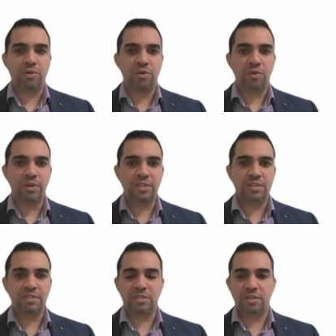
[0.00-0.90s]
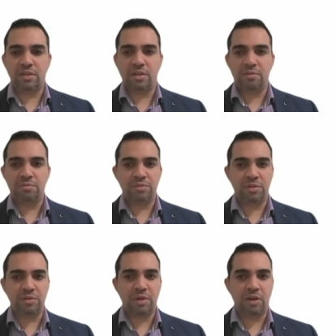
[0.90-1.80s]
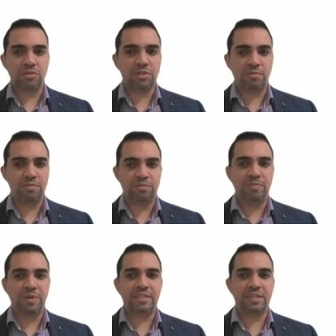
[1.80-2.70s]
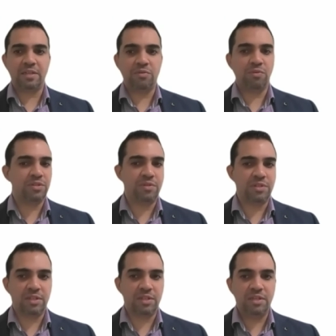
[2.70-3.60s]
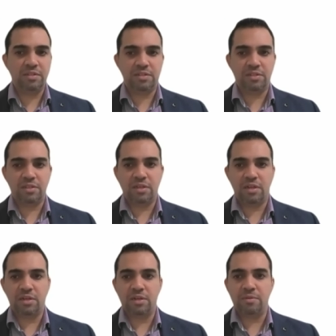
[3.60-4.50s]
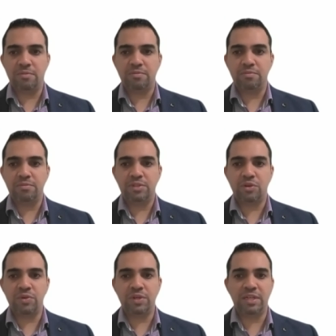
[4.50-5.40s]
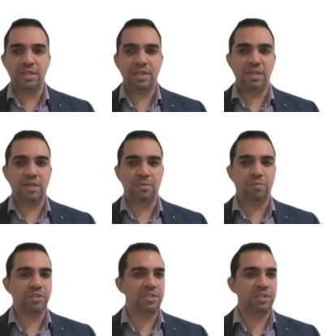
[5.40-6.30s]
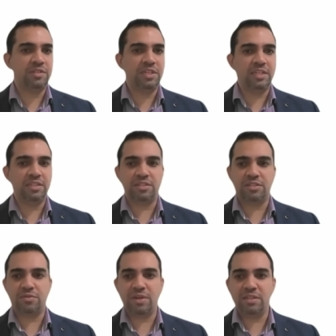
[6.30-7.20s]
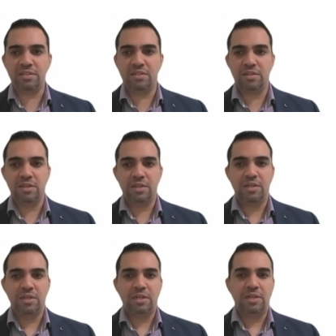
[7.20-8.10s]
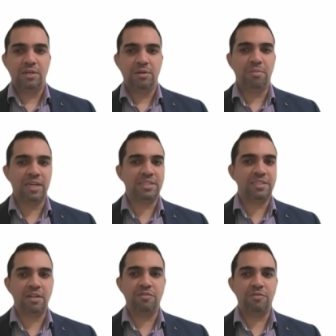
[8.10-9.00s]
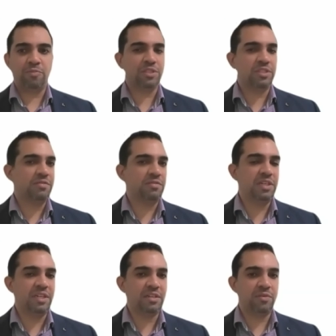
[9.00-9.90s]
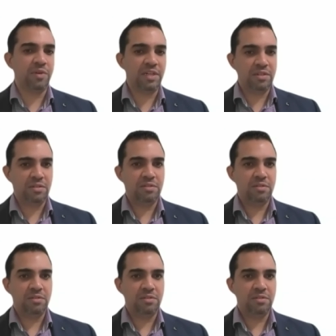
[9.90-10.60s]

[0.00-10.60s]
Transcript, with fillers: for Lawrence, um, the outcome basically was resilience. Um, Tony, uh, positivity and strength. Myself, positivity and grit.